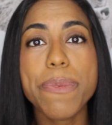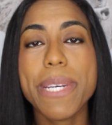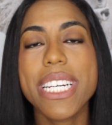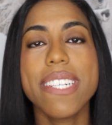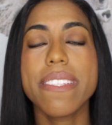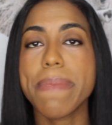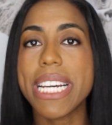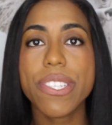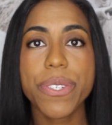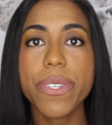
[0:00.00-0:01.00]
because
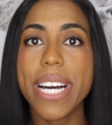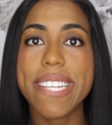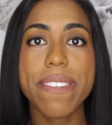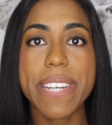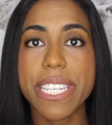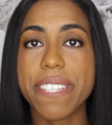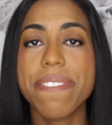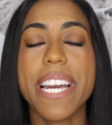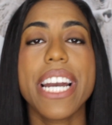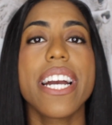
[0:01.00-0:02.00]
my school has a vendor
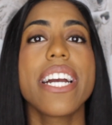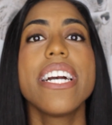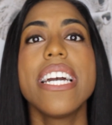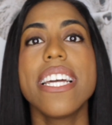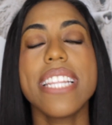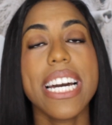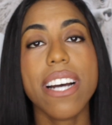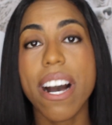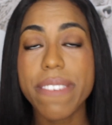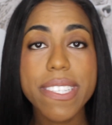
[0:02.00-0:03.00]
fair
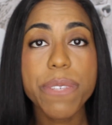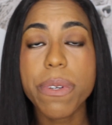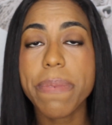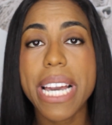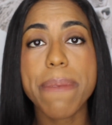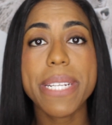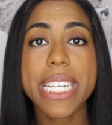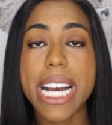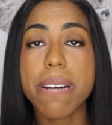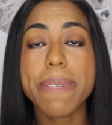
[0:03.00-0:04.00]
that obviously won't be
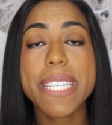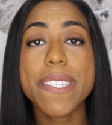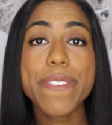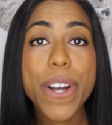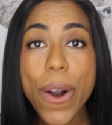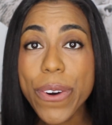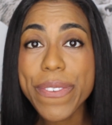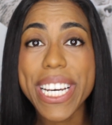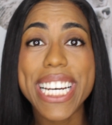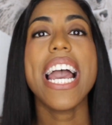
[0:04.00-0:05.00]
happening now because of
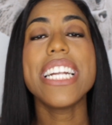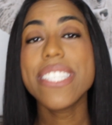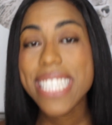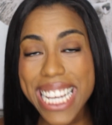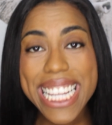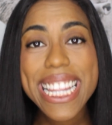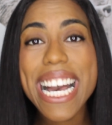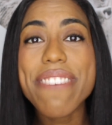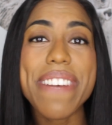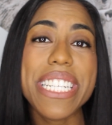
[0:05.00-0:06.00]
COVID. And in
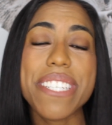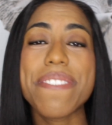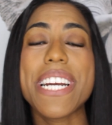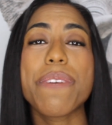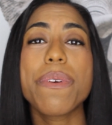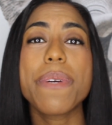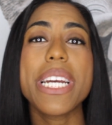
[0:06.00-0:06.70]
that vendor fair, we were